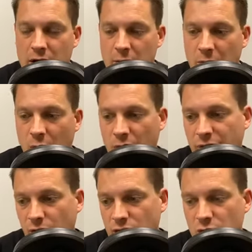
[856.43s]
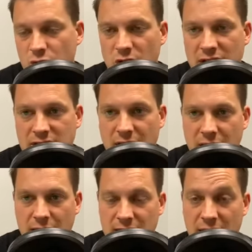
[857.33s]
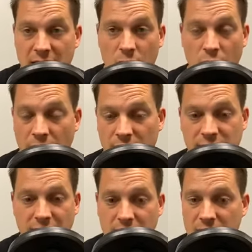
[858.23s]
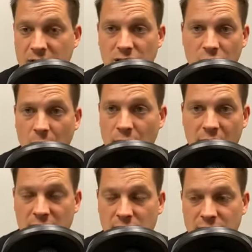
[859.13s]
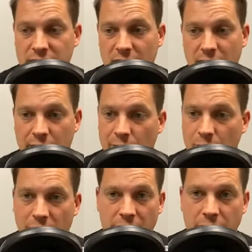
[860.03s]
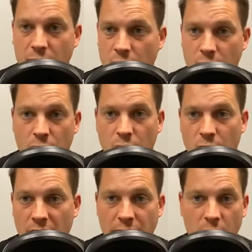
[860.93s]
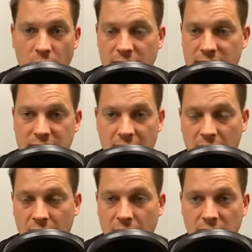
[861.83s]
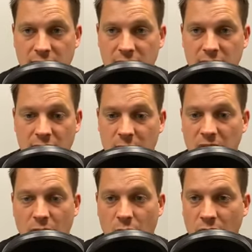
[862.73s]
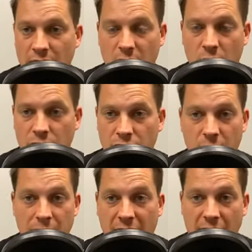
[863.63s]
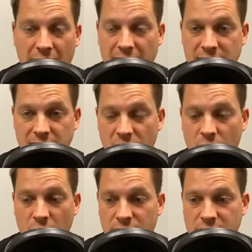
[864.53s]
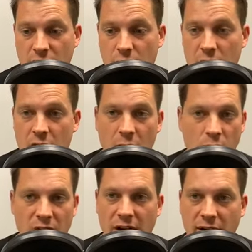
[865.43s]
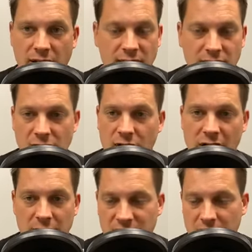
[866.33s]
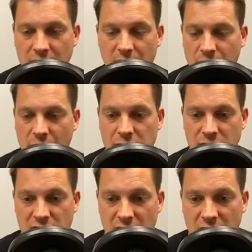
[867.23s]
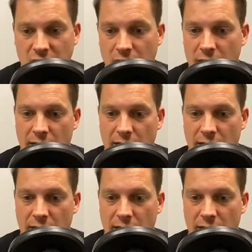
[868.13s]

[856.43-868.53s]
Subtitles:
But what they'll usually say is, hey, we're going to take these two appraisals and whatever one is there is going to be the one that the buyer has to go with. So we're not going to continue to keep sending appraisers in here.